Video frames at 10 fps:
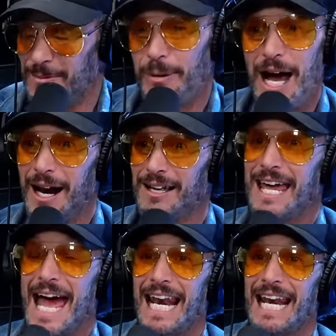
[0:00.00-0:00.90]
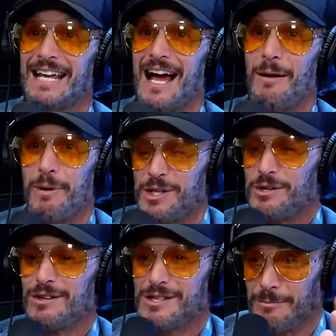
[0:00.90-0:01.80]
But again, I bet you
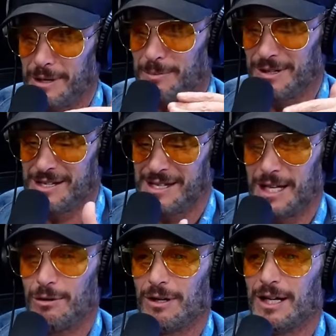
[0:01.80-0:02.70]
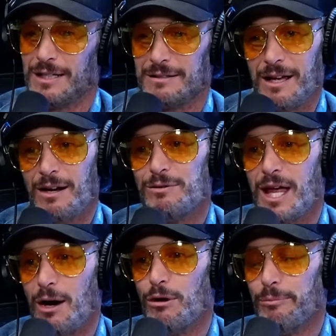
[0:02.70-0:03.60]
there's some people listening who are like, that,
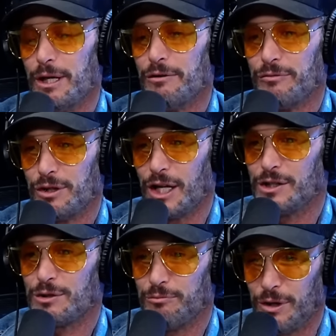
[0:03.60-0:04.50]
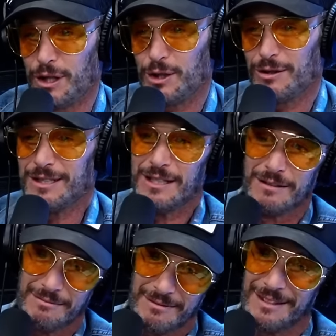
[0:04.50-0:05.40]
that would be, that's ridiculous, you
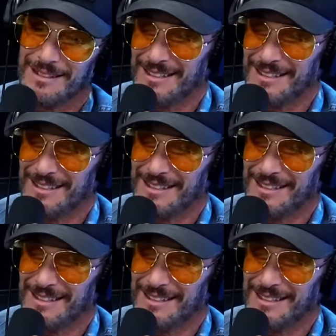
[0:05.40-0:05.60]
know. Mm.